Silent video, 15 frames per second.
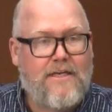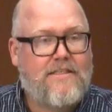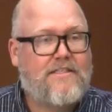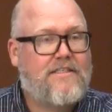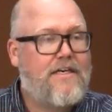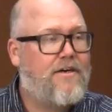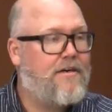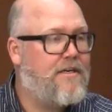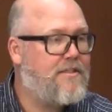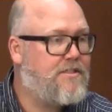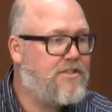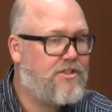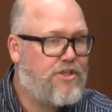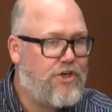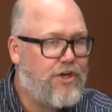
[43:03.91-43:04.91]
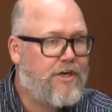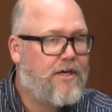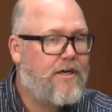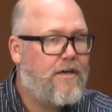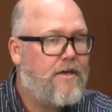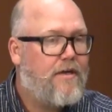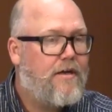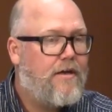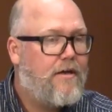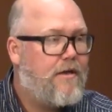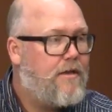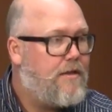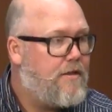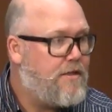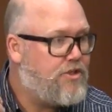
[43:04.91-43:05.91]
Assyrians took
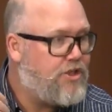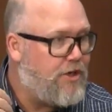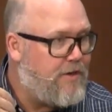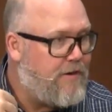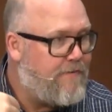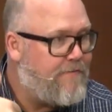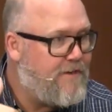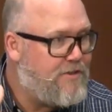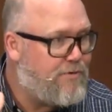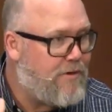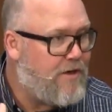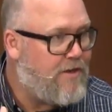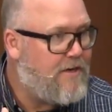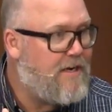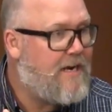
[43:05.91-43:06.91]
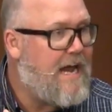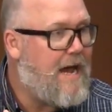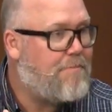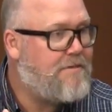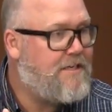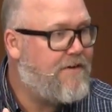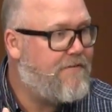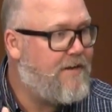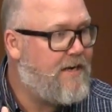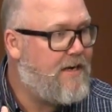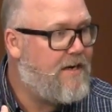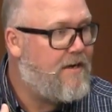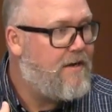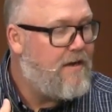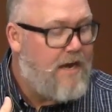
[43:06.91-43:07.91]
the children of Israel into
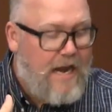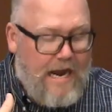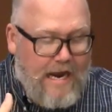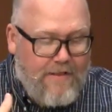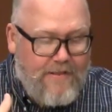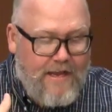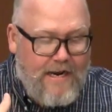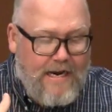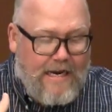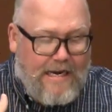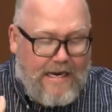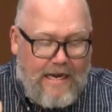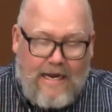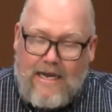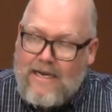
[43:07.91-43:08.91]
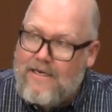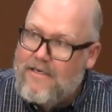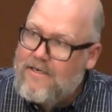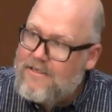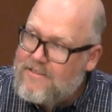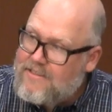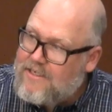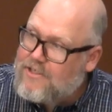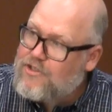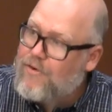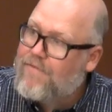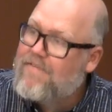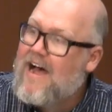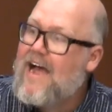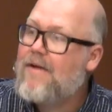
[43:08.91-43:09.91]
captivity. And then again,
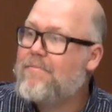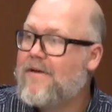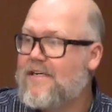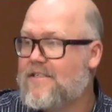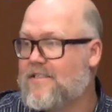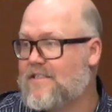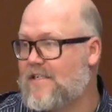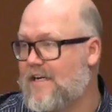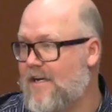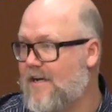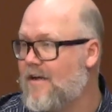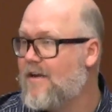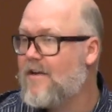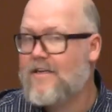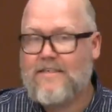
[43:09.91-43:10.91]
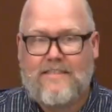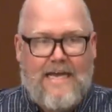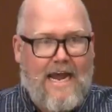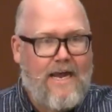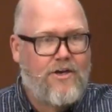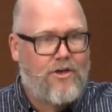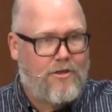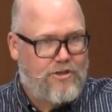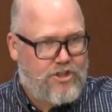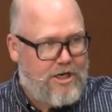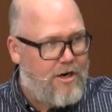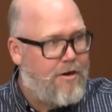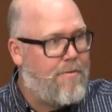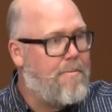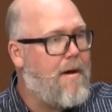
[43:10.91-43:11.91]
605 BC, Daniel,
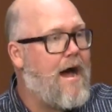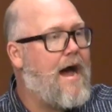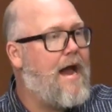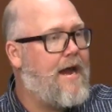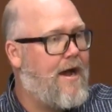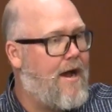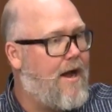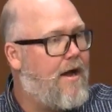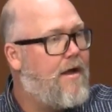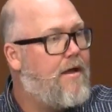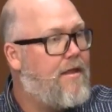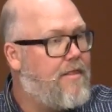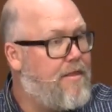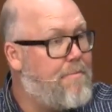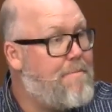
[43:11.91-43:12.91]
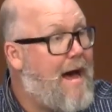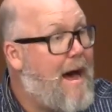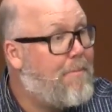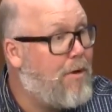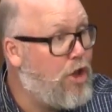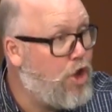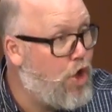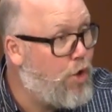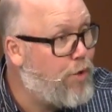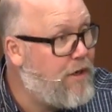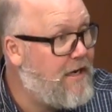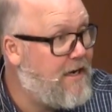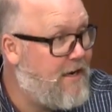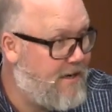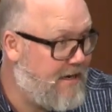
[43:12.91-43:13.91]
Jeremiah, the
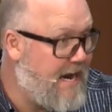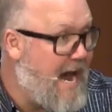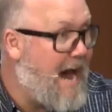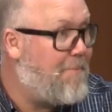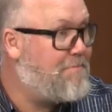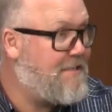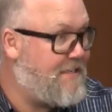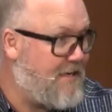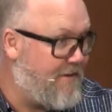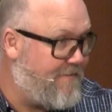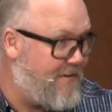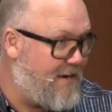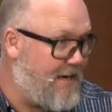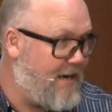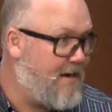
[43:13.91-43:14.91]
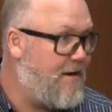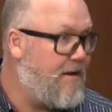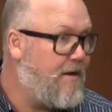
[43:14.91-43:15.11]
Babylonian captivity.